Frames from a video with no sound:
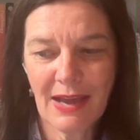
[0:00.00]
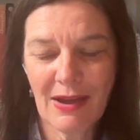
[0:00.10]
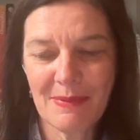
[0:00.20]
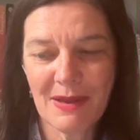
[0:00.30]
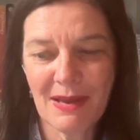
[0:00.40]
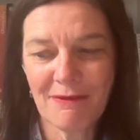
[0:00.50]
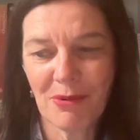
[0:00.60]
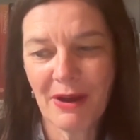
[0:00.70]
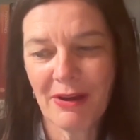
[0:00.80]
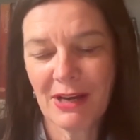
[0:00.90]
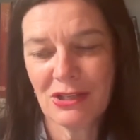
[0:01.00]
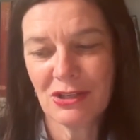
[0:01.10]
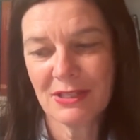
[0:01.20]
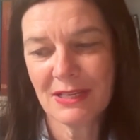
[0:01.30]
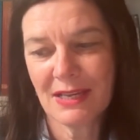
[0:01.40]
AI being everywhere, and I
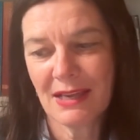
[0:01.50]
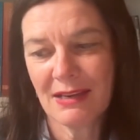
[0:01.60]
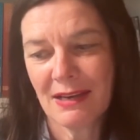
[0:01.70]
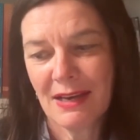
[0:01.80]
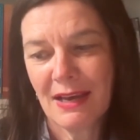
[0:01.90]
do see that